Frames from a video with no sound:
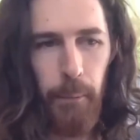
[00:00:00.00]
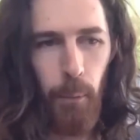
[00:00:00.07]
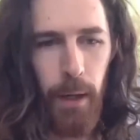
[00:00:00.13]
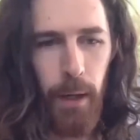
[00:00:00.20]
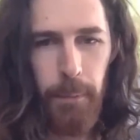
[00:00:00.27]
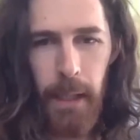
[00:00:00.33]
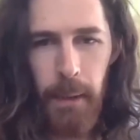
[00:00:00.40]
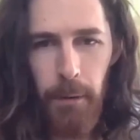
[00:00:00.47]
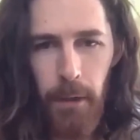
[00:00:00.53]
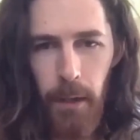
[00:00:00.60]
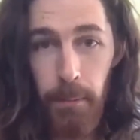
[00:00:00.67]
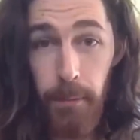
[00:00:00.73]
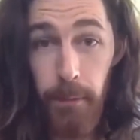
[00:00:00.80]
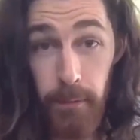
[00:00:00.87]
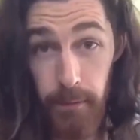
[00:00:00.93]
where people
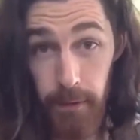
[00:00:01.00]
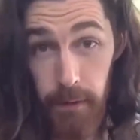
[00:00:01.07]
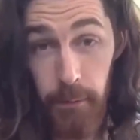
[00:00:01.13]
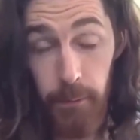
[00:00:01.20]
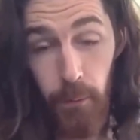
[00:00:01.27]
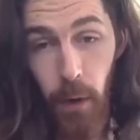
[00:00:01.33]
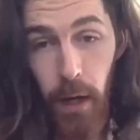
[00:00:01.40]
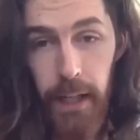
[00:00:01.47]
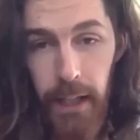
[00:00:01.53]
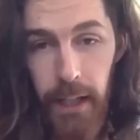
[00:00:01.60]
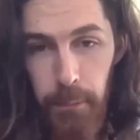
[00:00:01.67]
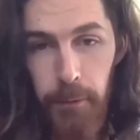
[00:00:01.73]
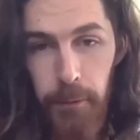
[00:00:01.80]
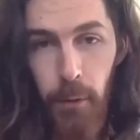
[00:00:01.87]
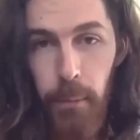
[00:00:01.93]
are writing and
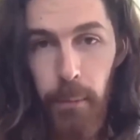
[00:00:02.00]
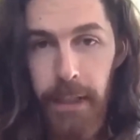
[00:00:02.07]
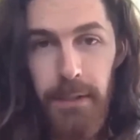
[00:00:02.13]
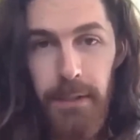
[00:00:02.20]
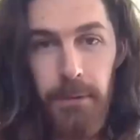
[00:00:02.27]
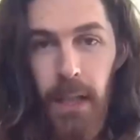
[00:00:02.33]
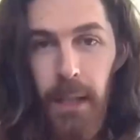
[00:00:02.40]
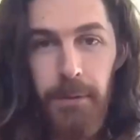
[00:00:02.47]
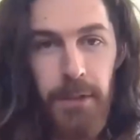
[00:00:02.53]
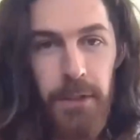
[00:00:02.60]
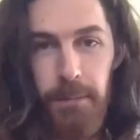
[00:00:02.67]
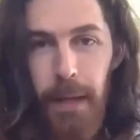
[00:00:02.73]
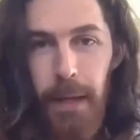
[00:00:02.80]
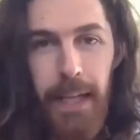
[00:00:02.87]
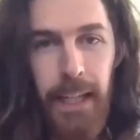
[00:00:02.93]
performing, sometimes
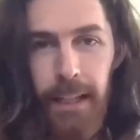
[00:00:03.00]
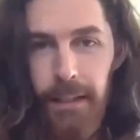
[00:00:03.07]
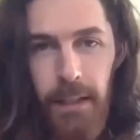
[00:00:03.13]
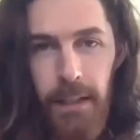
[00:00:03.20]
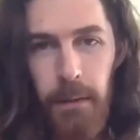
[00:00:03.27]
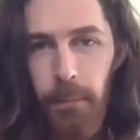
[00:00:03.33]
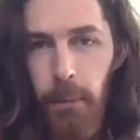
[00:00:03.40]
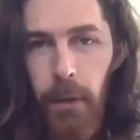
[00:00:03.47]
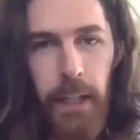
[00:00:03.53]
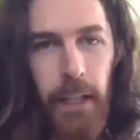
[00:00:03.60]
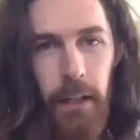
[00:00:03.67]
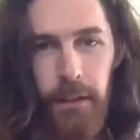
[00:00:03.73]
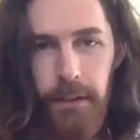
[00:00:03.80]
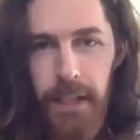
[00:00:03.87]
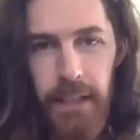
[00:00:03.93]
just making a song, putting it
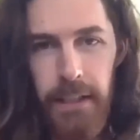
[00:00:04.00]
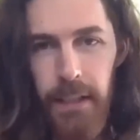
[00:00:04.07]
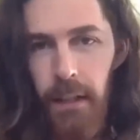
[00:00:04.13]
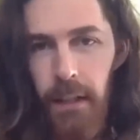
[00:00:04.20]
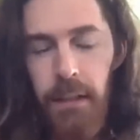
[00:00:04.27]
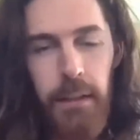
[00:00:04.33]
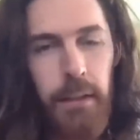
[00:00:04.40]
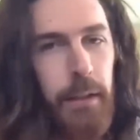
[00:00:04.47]
on TikTok.